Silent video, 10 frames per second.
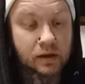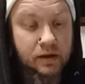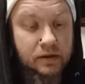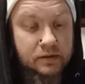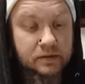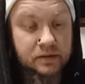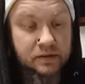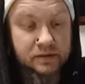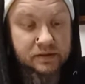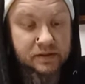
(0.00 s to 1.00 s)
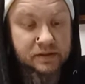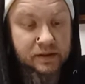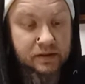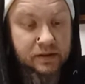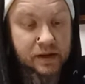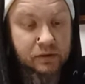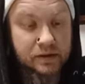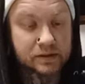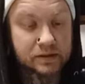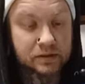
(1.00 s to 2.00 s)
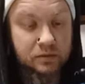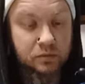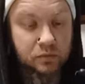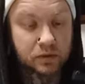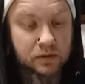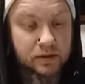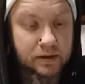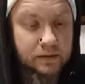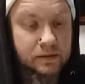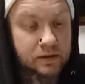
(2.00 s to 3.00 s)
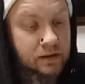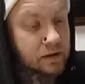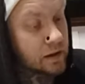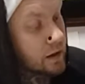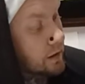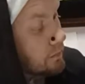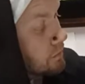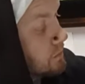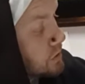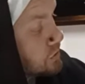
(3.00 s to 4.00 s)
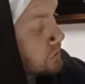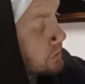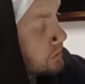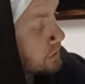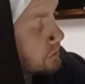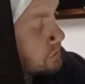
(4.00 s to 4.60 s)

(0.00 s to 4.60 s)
and this is exactly how I did it with that. Make sure